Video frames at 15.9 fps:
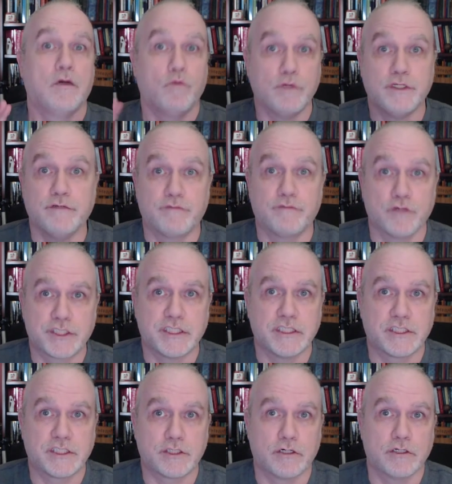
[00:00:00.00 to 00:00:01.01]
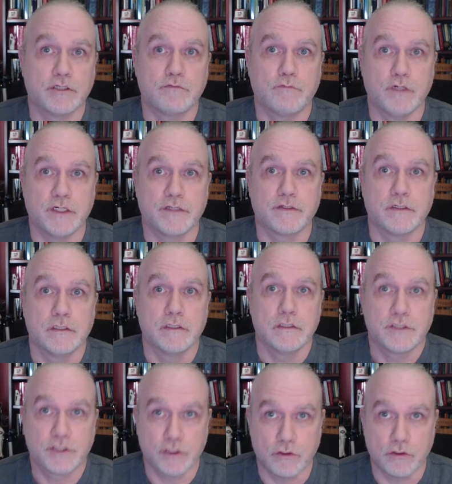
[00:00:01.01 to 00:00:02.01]
When you first get started with
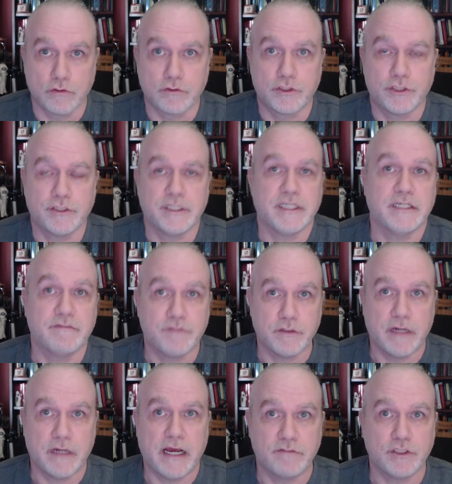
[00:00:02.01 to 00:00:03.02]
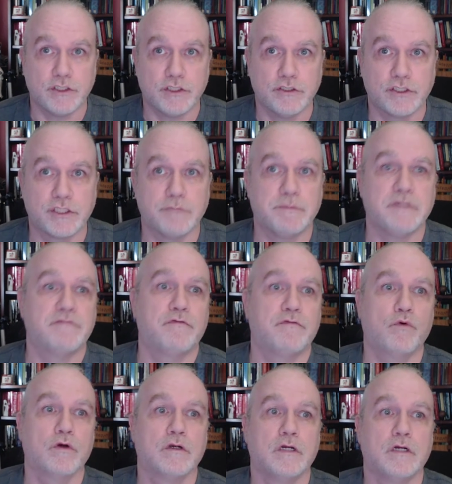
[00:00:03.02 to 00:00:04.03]
Solar 2D, if you haven't used it
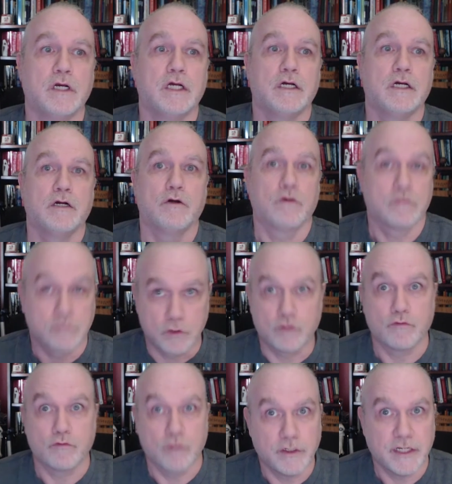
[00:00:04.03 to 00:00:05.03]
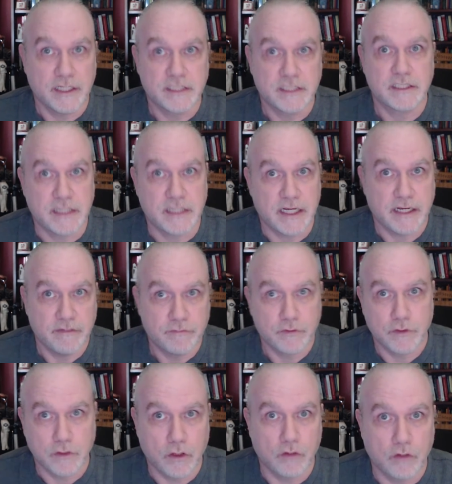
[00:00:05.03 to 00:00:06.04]
before, or Corona SDK for
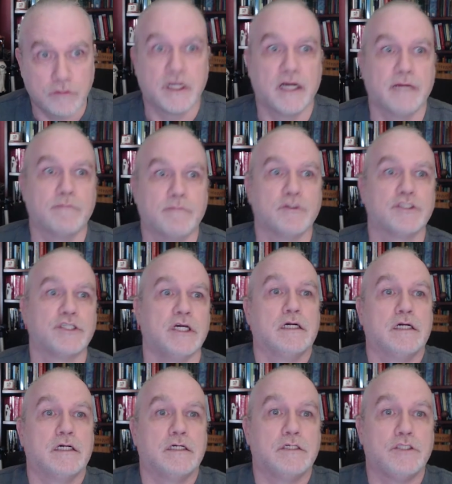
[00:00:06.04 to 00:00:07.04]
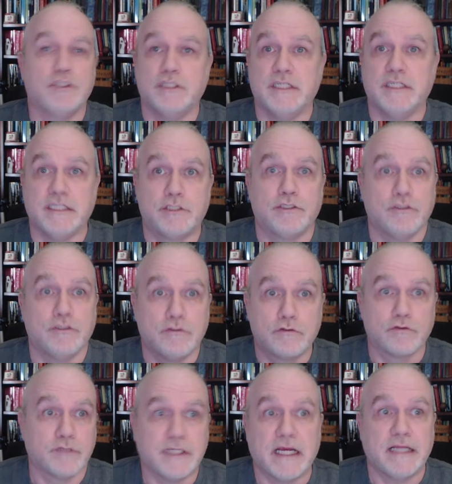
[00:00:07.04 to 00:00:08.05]
the long timers, you need to
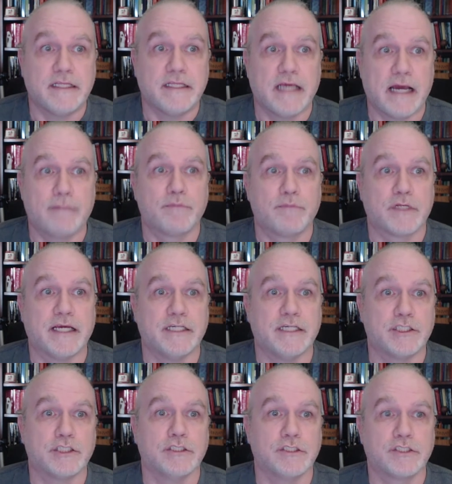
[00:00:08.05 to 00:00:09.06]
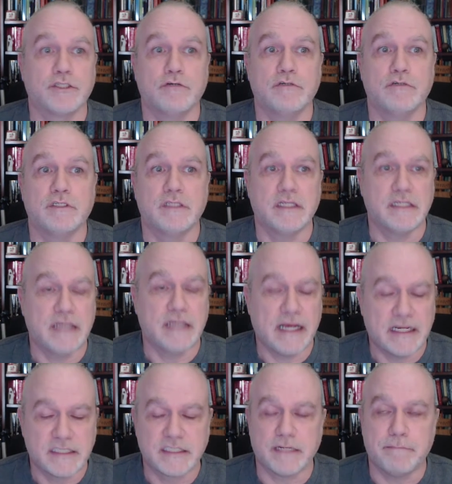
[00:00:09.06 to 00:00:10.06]
create the application. So it, it
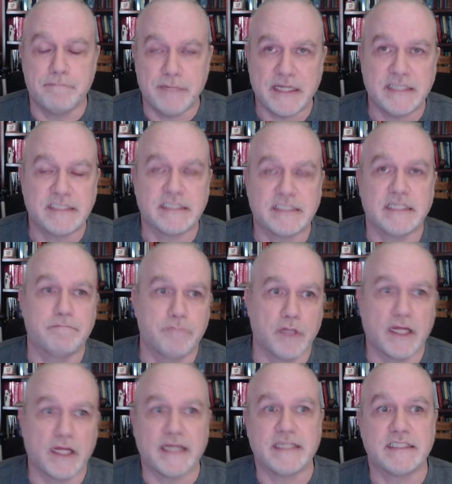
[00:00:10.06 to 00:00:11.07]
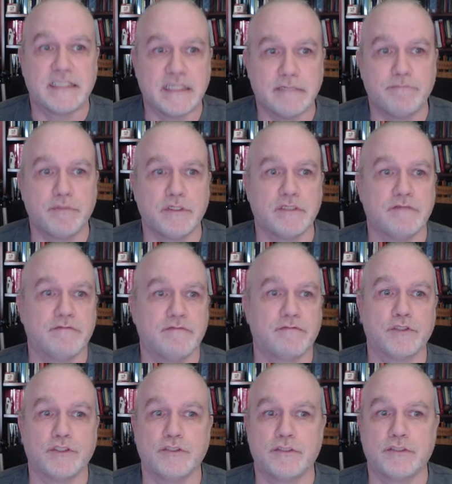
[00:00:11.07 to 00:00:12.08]
has a basic blank template
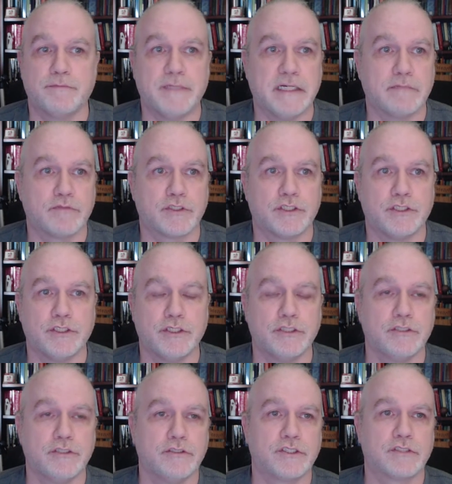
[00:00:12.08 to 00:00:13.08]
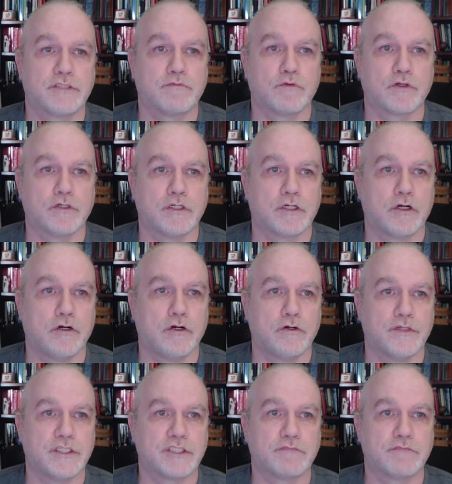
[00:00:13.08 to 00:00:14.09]
for you to be able to use. We're going to call
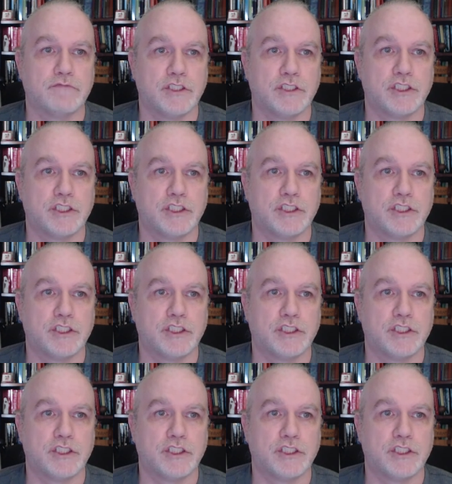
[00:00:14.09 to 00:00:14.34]
this one